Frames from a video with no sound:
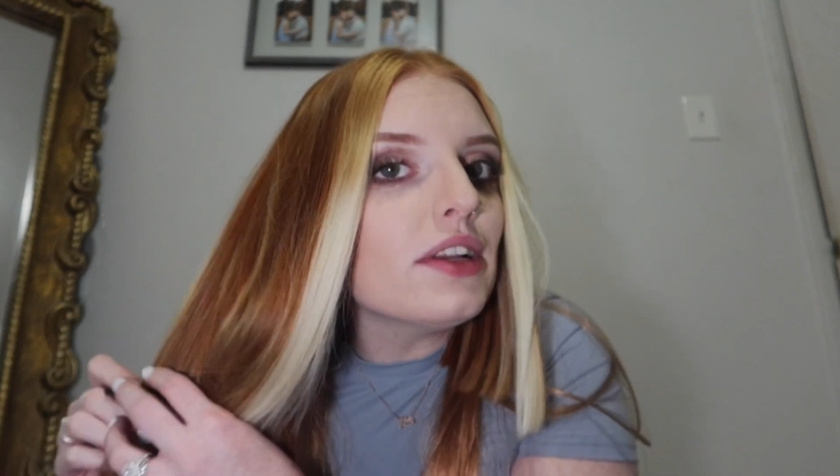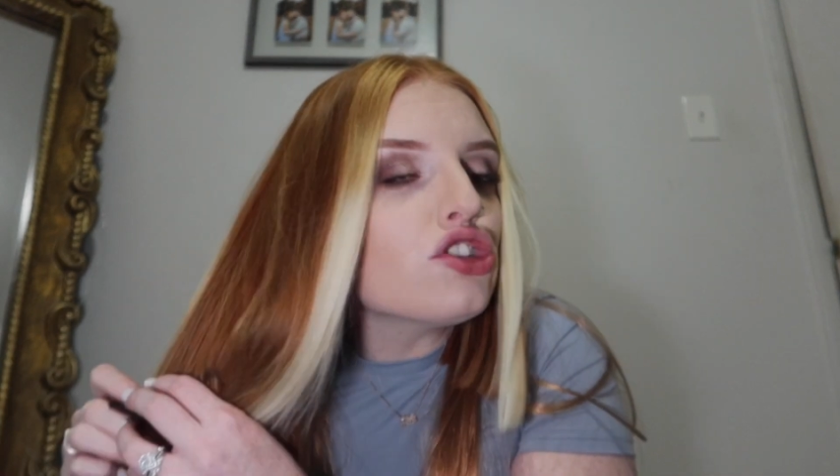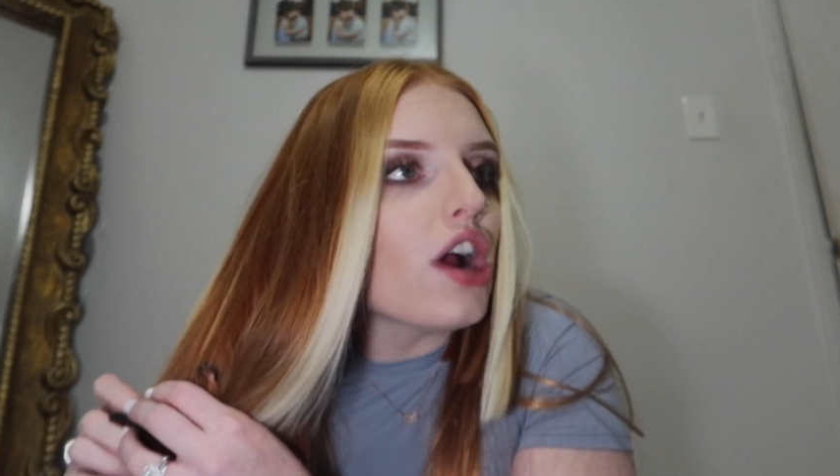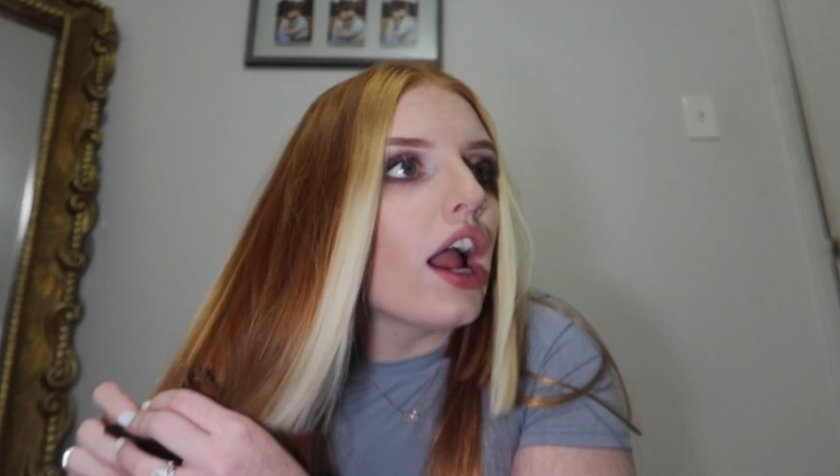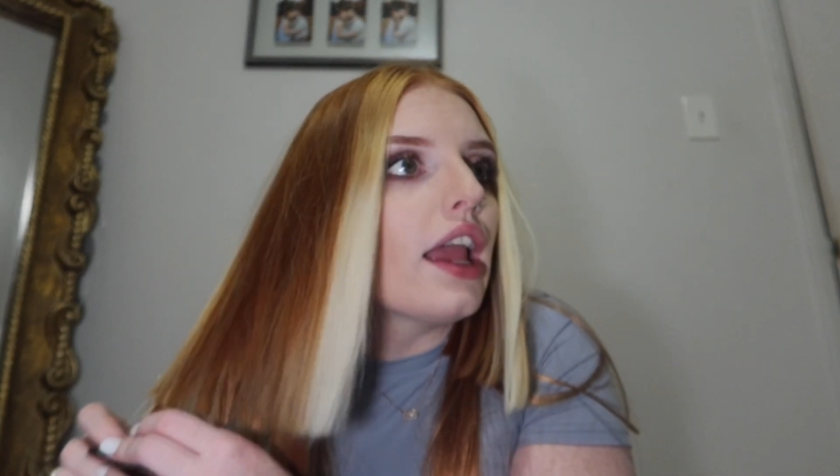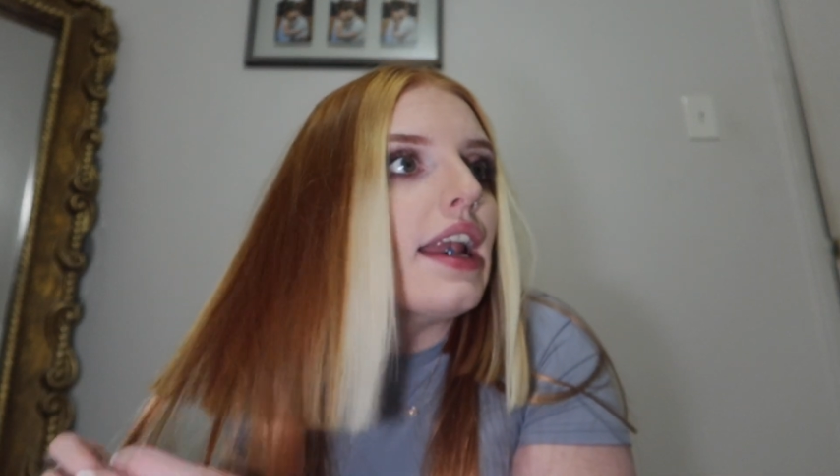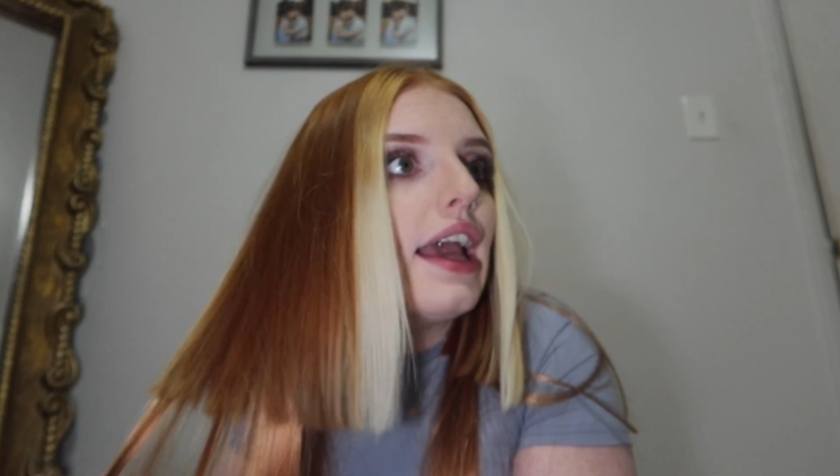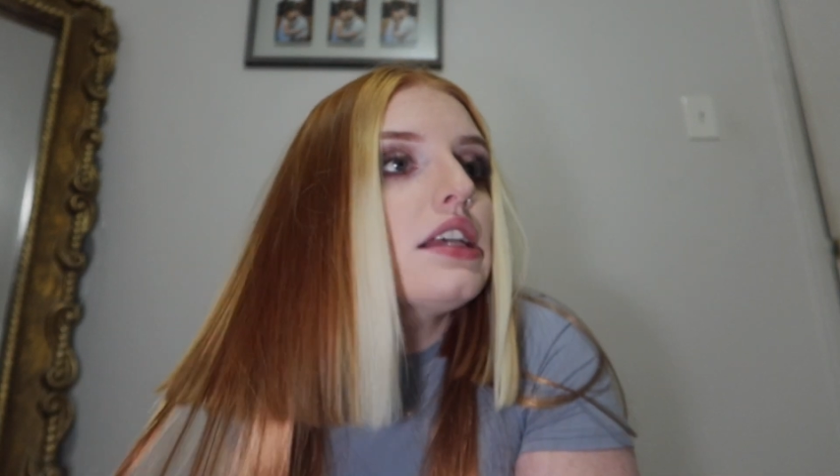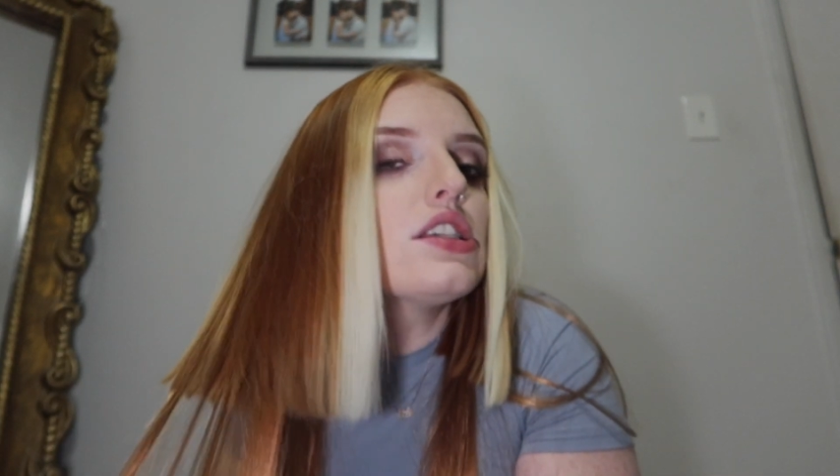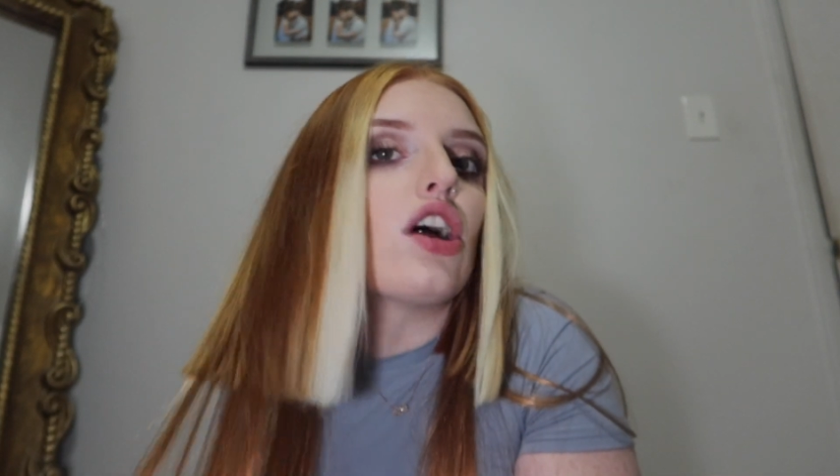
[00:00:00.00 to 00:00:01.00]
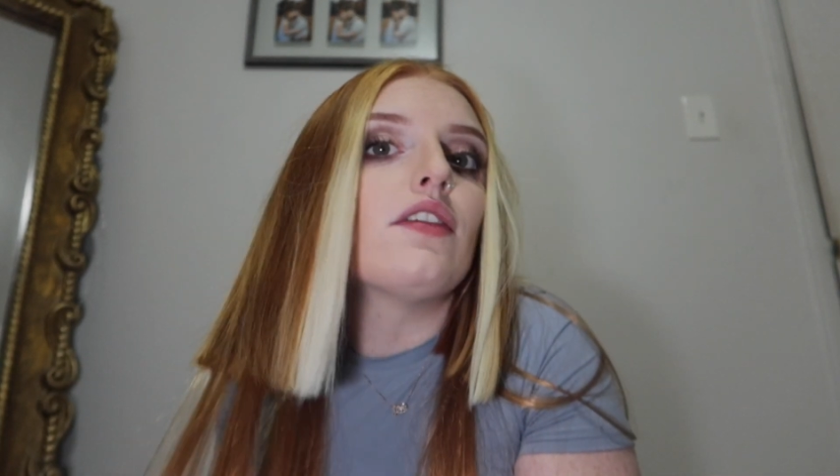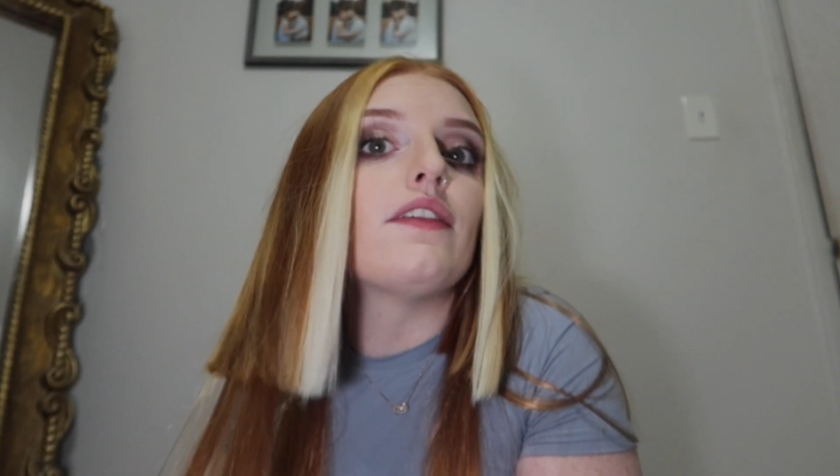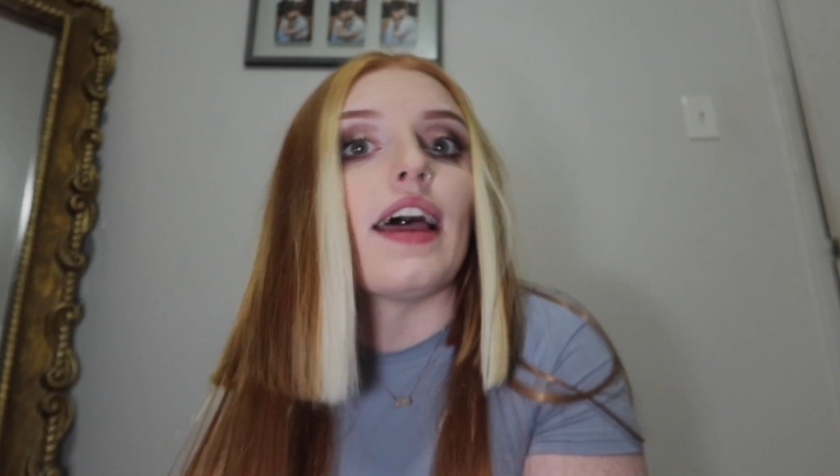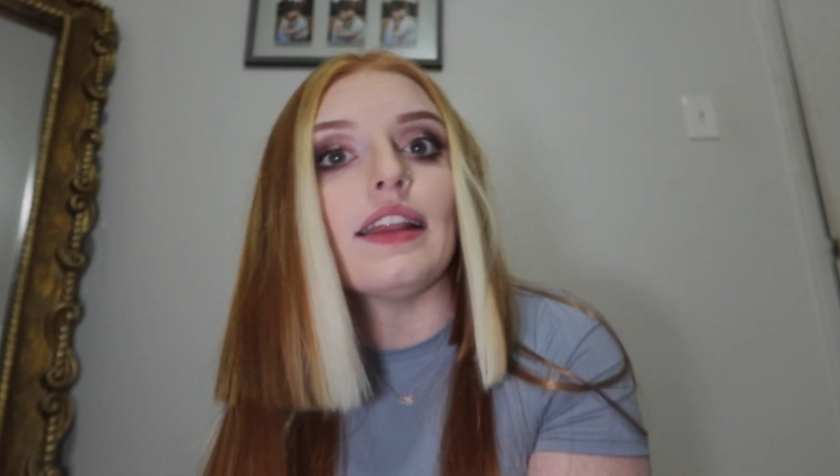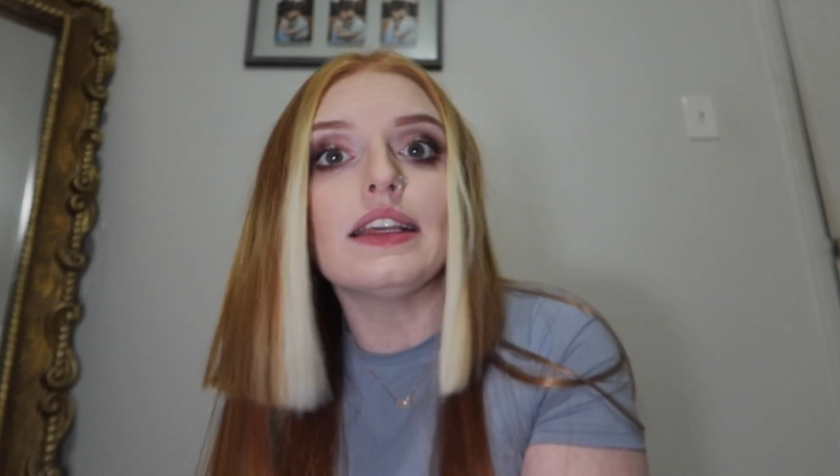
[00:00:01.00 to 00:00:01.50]
me to try next off
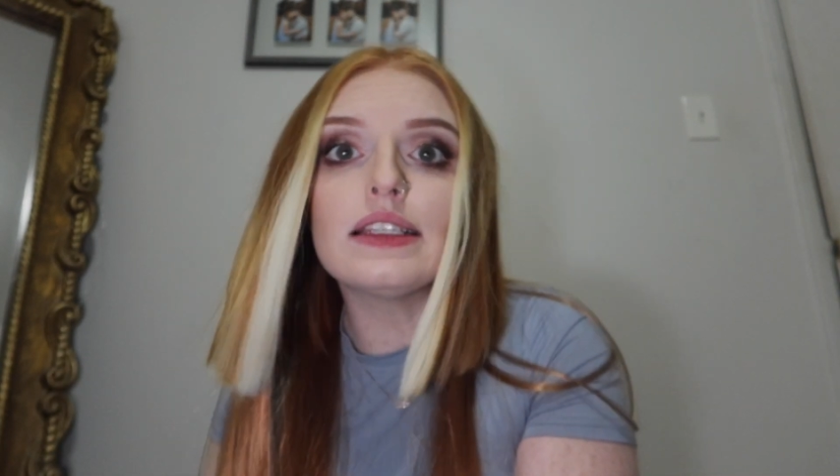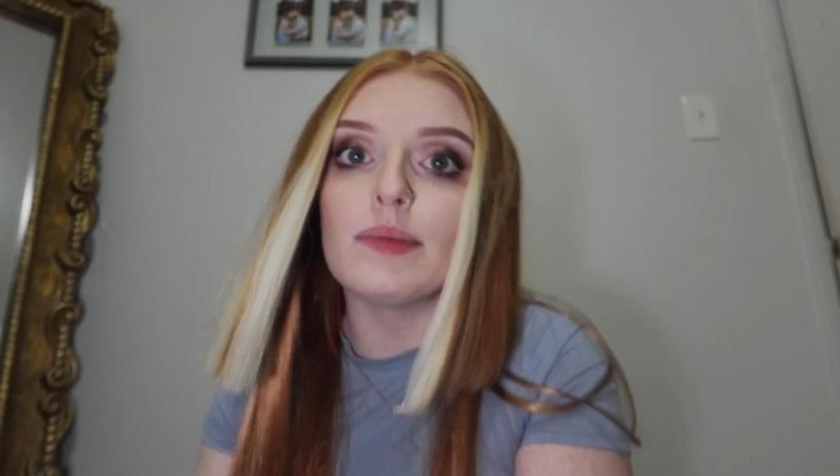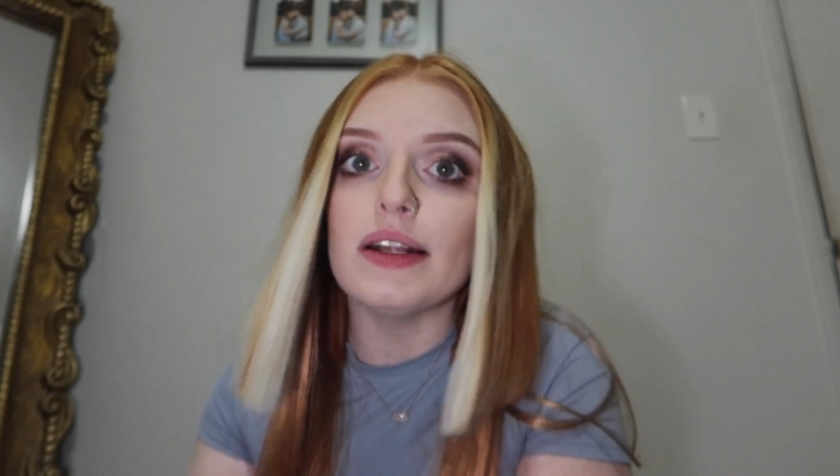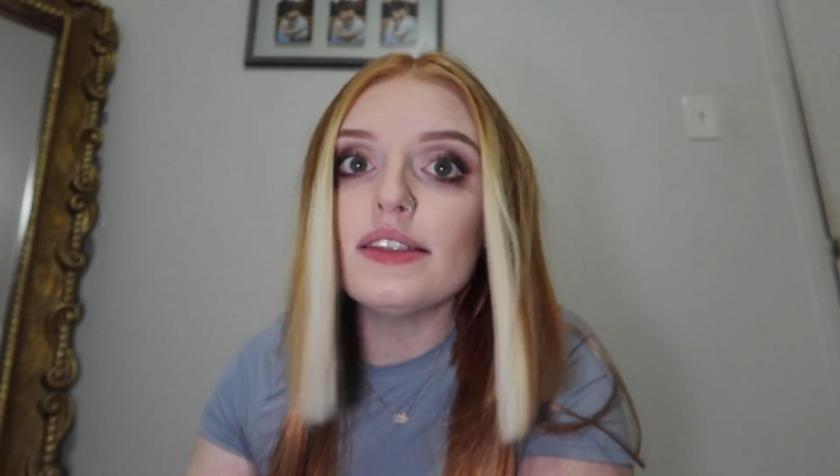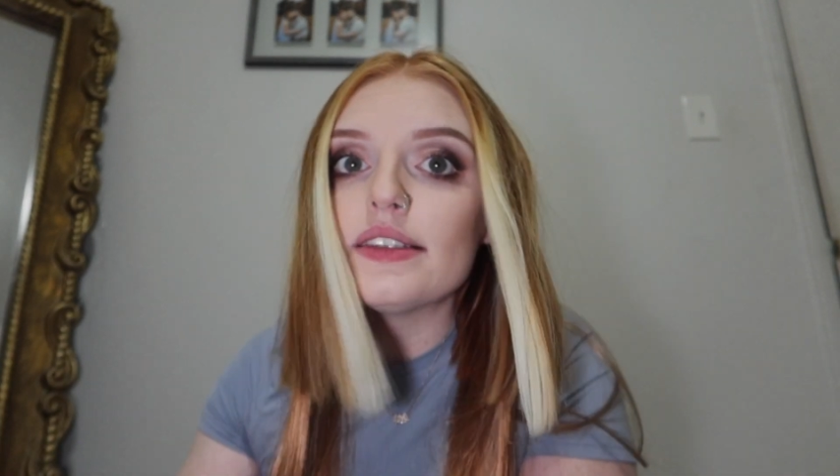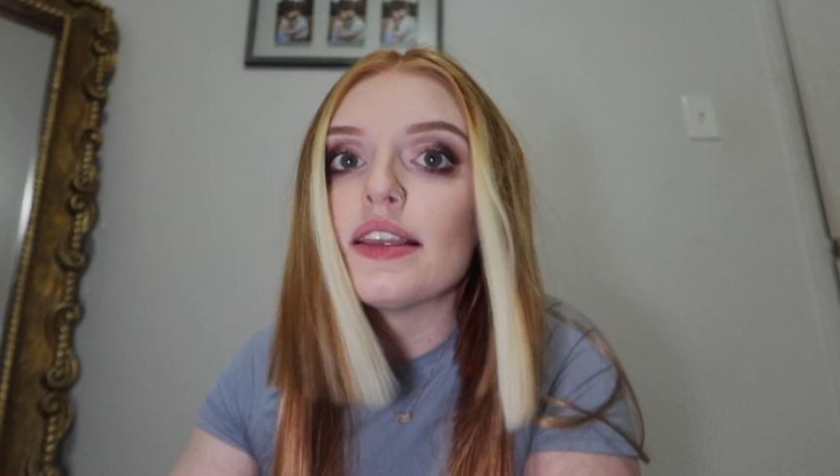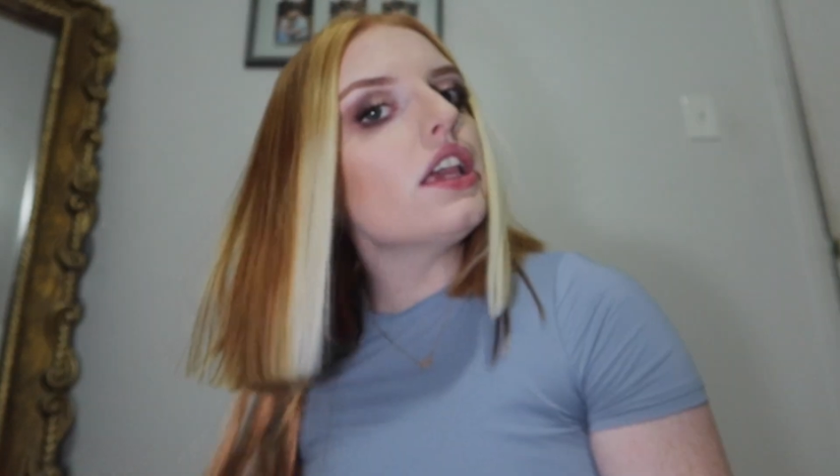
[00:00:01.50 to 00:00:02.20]
of AliExpress.